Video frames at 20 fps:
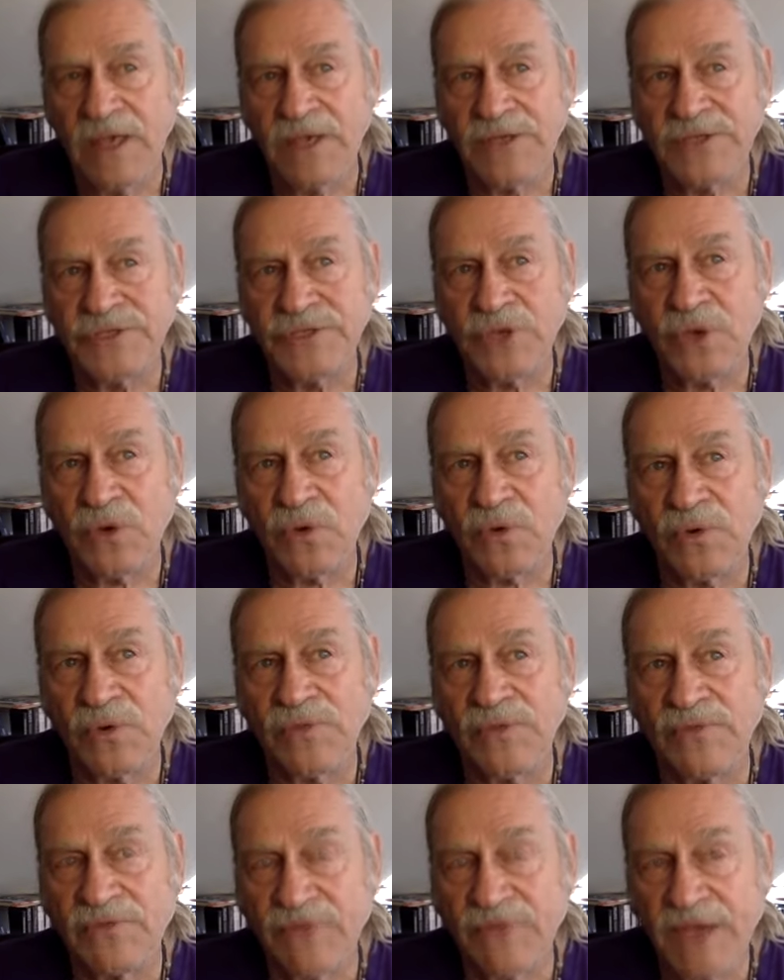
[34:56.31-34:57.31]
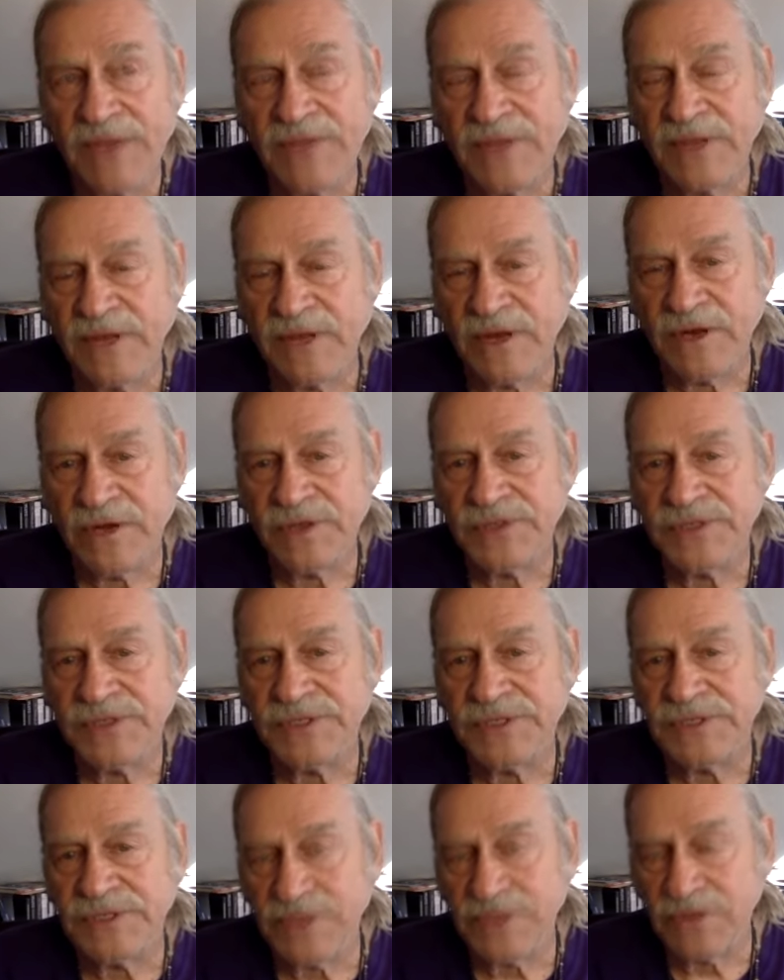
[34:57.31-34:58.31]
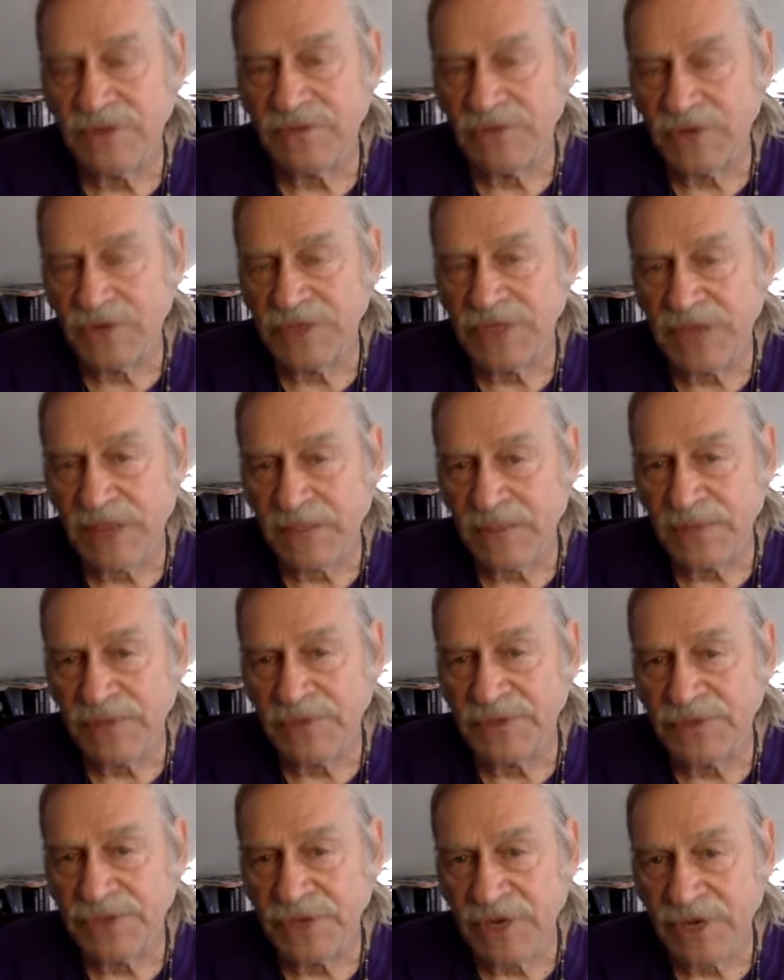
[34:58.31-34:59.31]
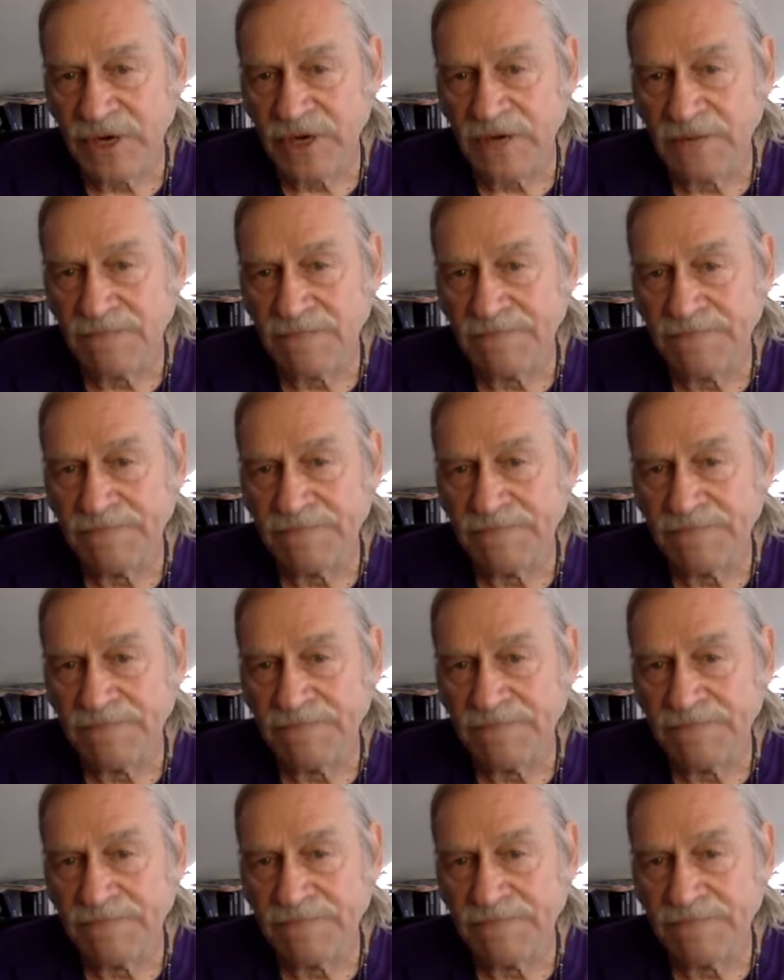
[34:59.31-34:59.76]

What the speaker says: So the fact that Eris is near the very top of the chart,